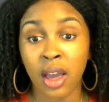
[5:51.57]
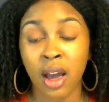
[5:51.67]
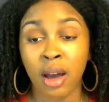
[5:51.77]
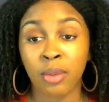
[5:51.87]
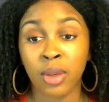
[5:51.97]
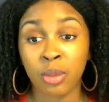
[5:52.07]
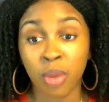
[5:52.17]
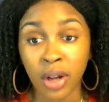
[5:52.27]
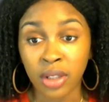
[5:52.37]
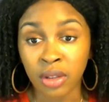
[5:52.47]
um, is
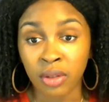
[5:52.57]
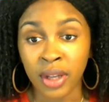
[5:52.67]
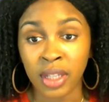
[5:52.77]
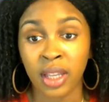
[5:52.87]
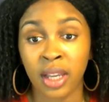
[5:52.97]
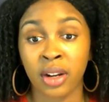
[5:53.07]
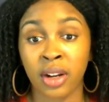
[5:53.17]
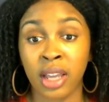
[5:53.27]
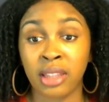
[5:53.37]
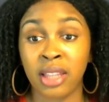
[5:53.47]
brought to the
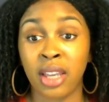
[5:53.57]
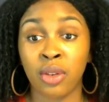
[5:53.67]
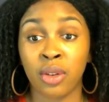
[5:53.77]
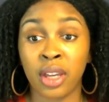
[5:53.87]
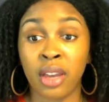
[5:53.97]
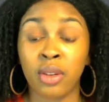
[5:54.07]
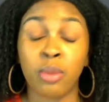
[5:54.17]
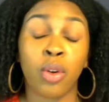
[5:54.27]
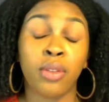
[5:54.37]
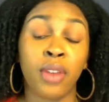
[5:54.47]
regulator and that you're given
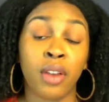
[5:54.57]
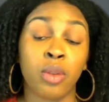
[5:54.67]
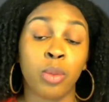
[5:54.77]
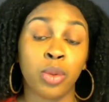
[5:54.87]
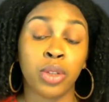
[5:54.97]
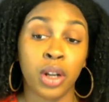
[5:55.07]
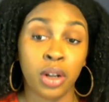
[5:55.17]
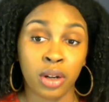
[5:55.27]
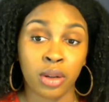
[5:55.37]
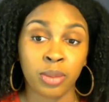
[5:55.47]
more favorable
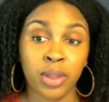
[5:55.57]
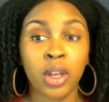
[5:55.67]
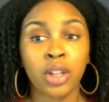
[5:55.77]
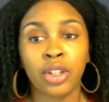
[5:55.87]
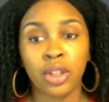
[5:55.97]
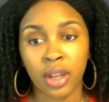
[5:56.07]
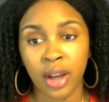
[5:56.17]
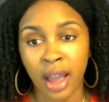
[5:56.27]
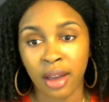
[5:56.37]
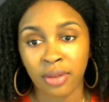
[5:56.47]
terms should there
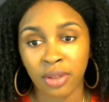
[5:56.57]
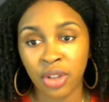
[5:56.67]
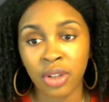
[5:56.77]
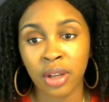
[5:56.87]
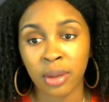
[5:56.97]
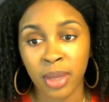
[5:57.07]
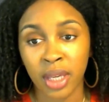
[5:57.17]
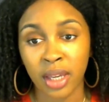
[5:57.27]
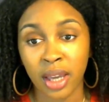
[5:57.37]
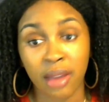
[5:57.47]
ha- should there
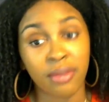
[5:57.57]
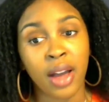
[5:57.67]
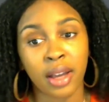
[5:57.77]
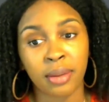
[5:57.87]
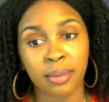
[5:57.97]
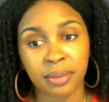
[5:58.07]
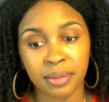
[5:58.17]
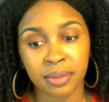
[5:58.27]
be a fine.